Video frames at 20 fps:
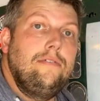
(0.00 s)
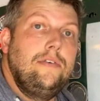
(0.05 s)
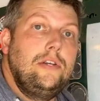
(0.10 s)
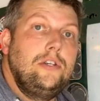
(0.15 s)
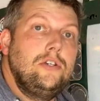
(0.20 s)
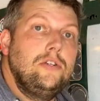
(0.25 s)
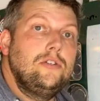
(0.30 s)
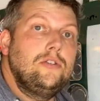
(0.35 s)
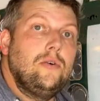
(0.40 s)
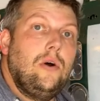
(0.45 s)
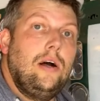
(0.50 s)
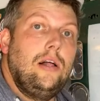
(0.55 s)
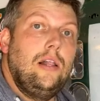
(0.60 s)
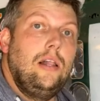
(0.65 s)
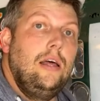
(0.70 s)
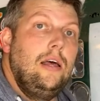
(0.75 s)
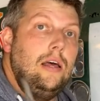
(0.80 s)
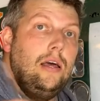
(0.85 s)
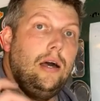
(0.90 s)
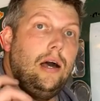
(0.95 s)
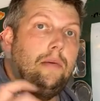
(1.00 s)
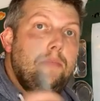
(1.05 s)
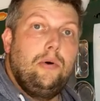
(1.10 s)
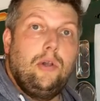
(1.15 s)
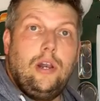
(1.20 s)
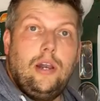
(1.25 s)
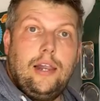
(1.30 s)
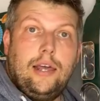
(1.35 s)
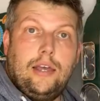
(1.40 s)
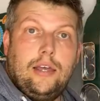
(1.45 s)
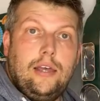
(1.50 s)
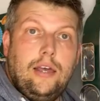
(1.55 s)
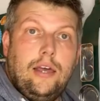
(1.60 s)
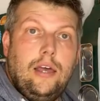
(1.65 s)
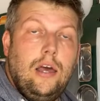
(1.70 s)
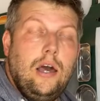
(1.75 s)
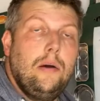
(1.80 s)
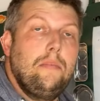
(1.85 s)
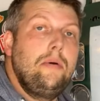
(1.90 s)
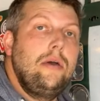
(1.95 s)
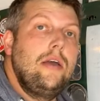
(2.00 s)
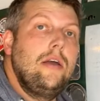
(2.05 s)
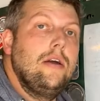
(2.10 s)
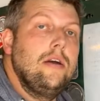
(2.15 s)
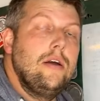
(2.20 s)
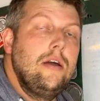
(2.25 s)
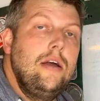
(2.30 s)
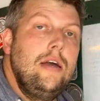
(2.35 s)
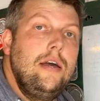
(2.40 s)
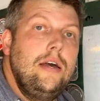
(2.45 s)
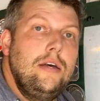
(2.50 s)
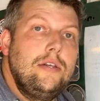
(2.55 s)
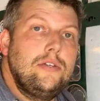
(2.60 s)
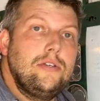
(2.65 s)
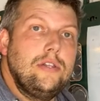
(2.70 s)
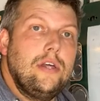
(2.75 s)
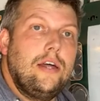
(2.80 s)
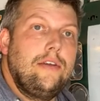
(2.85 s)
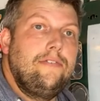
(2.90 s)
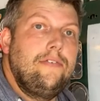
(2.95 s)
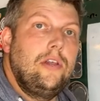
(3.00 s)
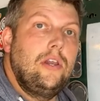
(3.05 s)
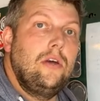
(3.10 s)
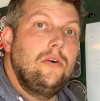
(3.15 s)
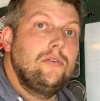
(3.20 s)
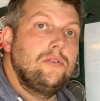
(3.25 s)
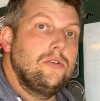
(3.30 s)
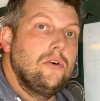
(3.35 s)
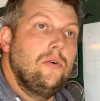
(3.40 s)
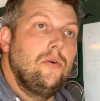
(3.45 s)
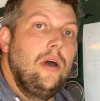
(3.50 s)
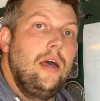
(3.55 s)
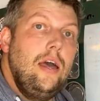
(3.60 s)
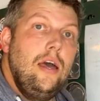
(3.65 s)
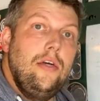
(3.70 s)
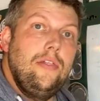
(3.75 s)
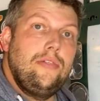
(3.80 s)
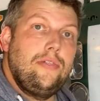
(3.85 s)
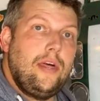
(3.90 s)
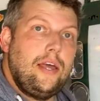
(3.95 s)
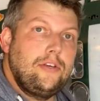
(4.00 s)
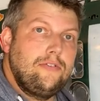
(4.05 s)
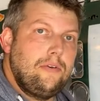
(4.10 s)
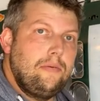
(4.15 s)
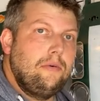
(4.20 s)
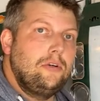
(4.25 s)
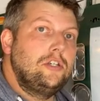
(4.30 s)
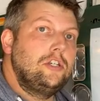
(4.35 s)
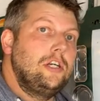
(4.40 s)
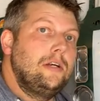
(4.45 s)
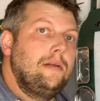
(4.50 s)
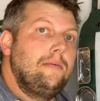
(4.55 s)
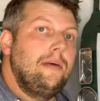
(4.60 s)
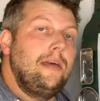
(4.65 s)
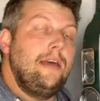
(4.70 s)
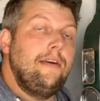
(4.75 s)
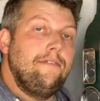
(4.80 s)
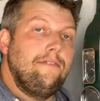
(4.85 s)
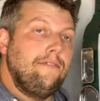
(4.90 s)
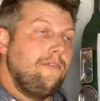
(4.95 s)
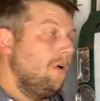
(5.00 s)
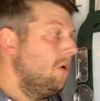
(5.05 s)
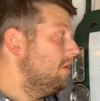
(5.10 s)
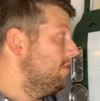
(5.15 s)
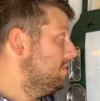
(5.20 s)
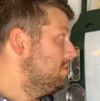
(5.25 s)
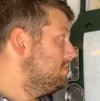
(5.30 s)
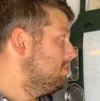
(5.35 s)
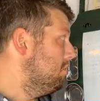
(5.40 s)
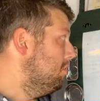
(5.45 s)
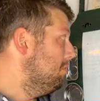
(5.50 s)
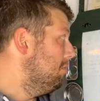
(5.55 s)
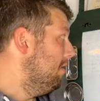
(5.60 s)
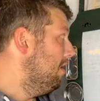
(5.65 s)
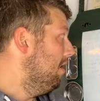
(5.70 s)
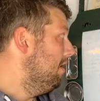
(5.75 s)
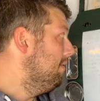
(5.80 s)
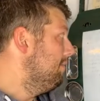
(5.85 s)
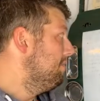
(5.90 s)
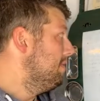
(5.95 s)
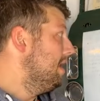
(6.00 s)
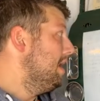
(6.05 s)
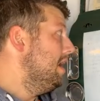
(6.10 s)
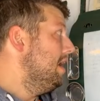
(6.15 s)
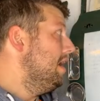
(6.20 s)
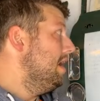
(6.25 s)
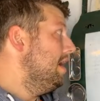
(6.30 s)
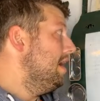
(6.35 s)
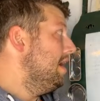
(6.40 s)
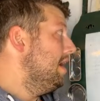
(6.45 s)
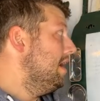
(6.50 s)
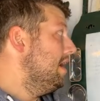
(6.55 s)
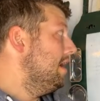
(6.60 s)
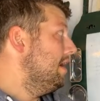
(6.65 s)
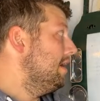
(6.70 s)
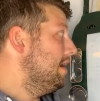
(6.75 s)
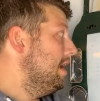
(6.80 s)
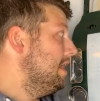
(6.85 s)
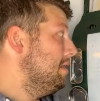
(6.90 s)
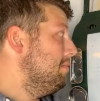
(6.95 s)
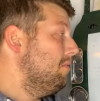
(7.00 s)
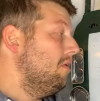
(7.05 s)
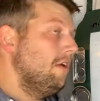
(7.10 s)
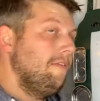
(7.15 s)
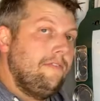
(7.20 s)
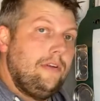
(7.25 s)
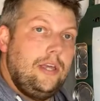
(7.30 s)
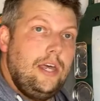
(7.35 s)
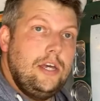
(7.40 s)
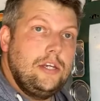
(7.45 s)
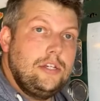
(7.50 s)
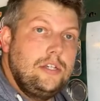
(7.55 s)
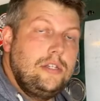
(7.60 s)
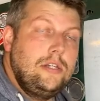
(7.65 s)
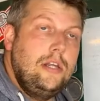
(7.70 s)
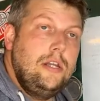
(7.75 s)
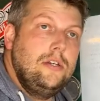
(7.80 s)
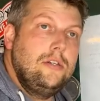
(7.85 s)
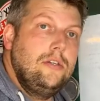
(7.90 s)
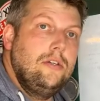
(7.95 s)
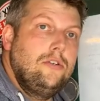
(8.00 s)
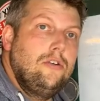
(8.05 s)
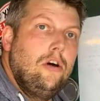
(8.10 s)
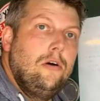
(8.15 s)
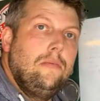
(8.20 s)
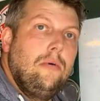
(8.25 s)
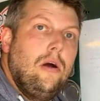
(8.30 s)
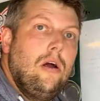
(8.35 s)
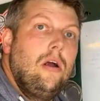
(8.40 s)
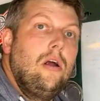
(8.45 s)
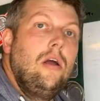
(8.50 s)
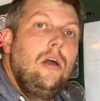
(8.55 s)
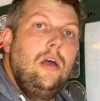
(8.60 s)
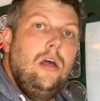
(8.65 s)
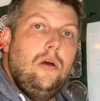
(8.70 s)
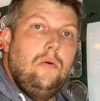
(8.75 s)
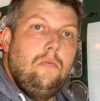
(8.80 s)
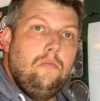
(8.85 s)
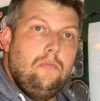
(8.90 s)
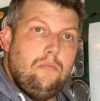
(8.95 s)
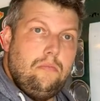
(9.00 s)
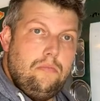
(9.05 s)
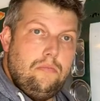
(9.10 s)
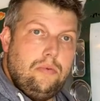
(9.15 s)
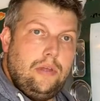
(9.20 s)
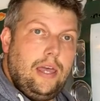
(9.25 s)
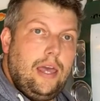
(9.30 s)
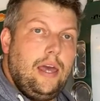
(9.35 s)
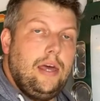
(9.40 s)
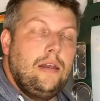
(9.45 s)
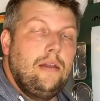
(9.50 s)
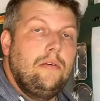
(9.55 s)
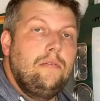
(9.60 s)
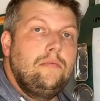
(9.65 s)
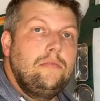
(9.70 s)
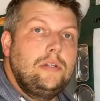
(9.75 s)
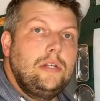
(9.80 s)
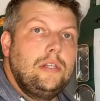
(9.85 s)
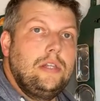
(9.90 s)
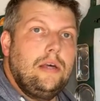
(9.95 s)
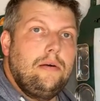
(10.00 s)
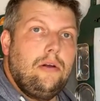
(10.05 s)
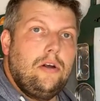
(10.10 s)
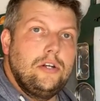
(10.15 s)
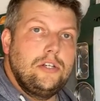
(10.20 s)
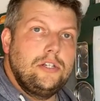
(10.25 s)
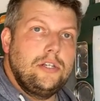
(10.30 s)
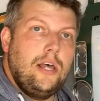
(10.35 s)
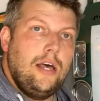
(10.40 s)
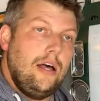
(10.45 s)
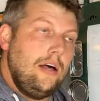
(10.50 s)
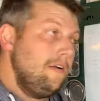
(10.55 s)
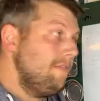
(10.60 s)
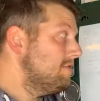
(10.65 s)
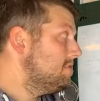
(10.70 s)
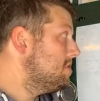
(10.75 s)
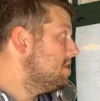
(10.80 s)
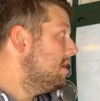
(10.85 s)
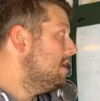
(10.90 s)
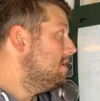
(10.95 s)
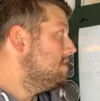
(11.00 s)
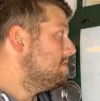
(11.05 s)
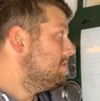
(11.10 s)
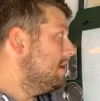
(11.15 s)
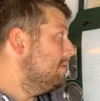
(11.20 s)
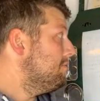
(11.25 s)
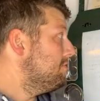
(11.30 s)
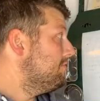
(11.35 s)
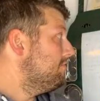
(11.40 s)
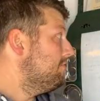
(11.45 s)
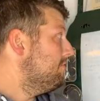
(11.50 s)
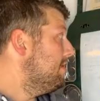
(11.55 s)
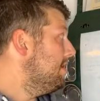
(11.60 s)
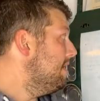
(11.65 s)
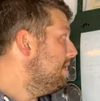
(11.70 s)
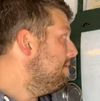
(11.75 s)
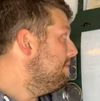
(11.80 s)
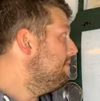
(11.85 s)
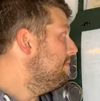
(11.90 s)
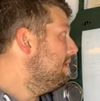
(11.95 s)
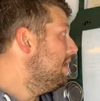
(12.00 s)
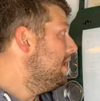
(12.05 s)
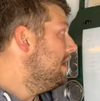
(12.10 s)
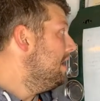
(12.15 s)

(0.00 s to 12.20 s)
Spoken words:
feature. So I'll put a link up here to that video. So thanks very much, Jimmy, for the tow bar. Again, the modifications needed to the tow bar, again, did that ourselves, so that was free.